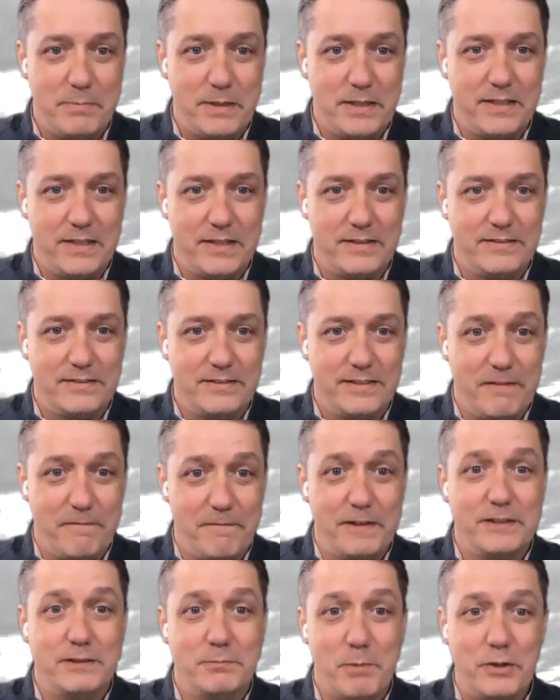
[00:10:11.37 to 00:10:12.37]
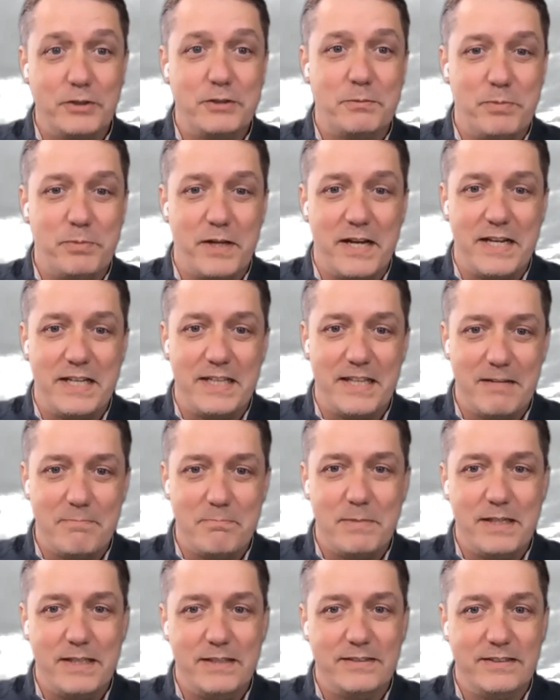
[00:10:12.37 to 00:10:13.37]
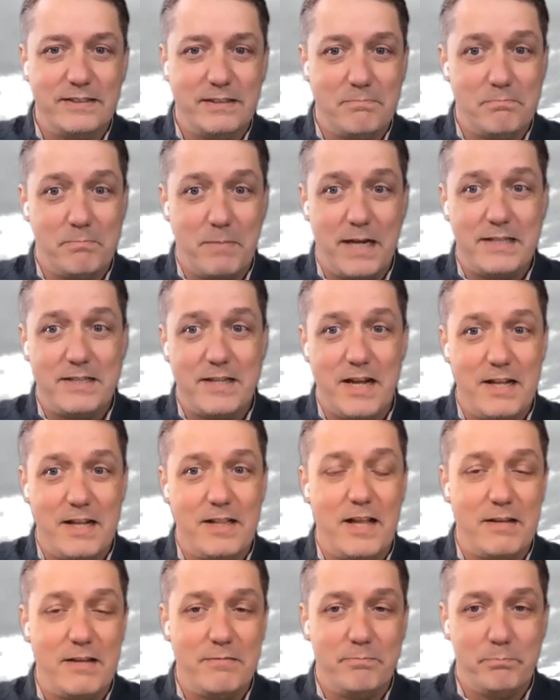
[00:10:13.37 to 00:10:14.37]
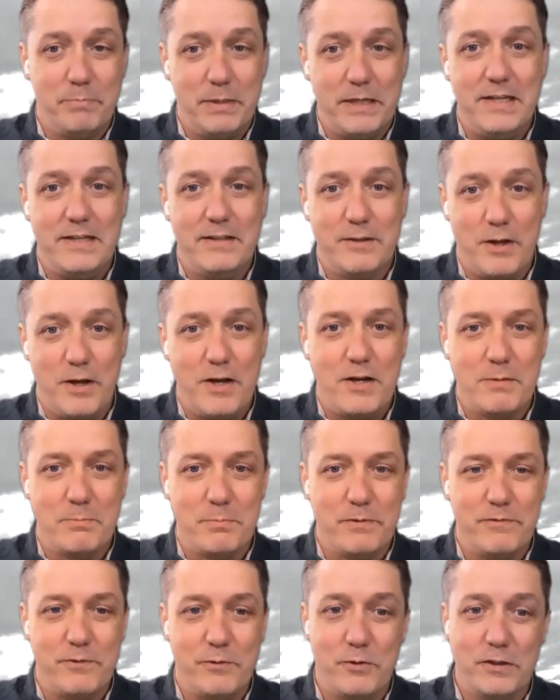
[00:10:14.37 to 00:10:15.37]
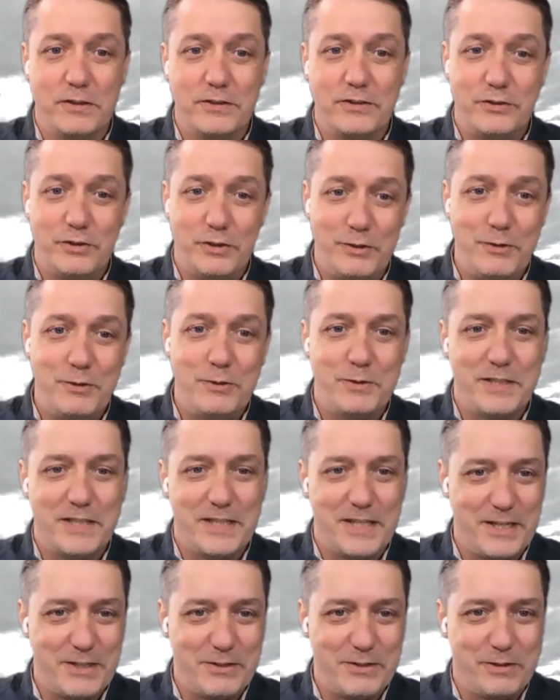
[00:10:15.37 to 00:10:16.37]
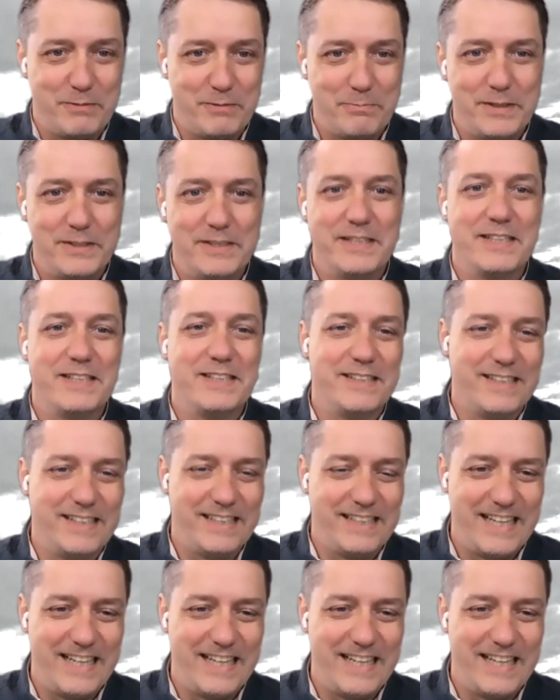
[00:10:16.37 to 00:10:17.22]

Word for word: because if it's multiplying, that means it might not be long before it's 2 in 100 million.